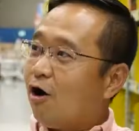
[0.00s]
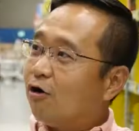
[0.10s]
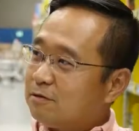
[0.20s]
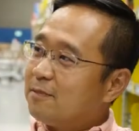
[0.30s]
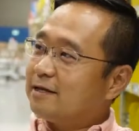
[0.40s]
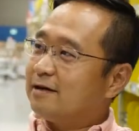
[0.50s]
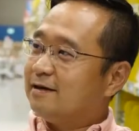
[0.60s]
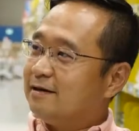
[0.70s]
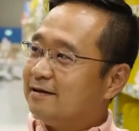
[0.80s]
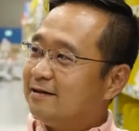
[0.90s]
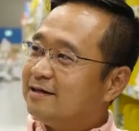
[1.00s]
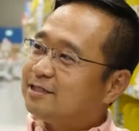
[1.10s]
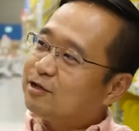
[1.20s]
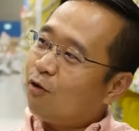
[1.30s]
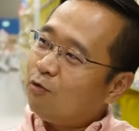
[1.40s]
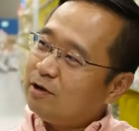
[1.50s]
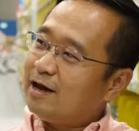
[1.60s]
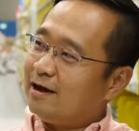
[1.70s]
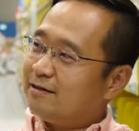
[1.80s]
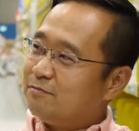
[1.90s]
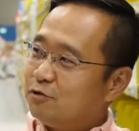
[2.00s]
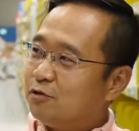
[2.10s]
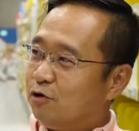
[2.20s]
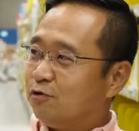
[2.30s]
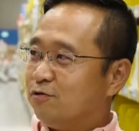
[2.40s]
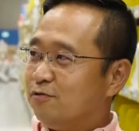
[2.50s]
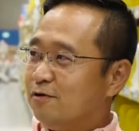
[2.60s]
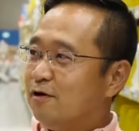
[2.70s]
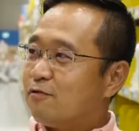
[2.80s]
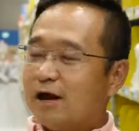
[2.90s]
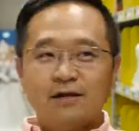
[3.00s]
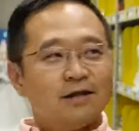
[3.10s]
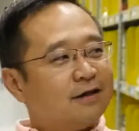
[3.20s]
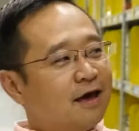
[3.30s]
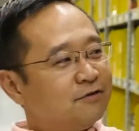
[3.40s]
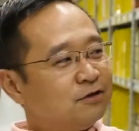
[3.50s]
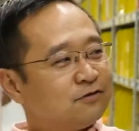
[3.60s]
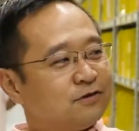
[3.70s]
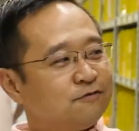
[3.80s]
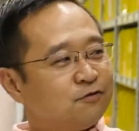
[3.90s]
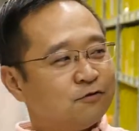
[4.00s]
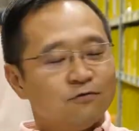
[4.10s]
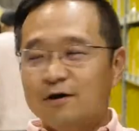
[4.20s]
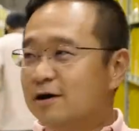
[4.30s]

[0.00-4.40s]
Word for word: Automatically, this is the only item you will go to, rather than having to sift through